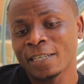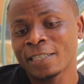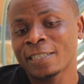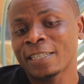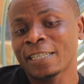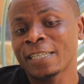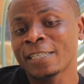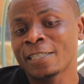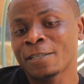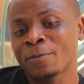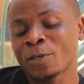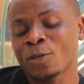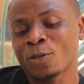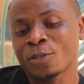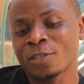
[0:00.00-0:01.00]
It's easy
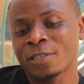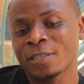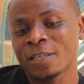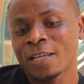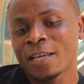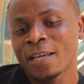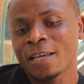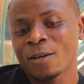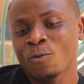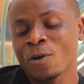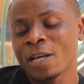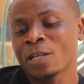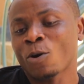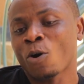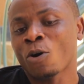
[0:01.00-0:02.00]
because
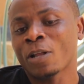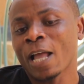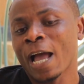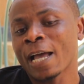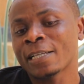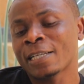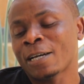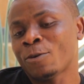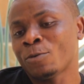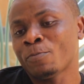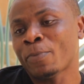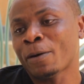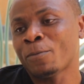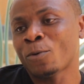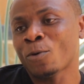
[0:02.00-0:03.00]
when all eyes are
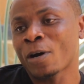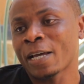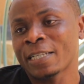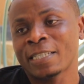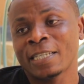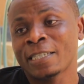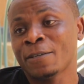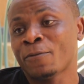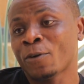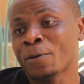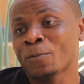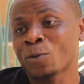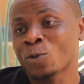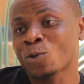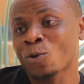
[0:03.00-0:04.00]
on Babuwa, it's easy for
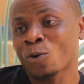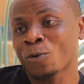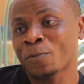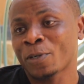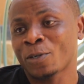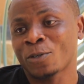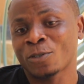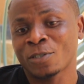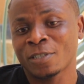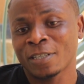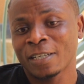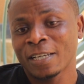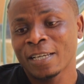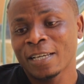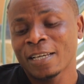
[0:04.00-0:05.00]
him to score because.
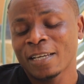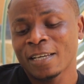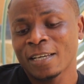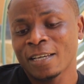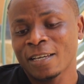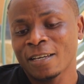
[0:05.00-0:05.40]
Uh,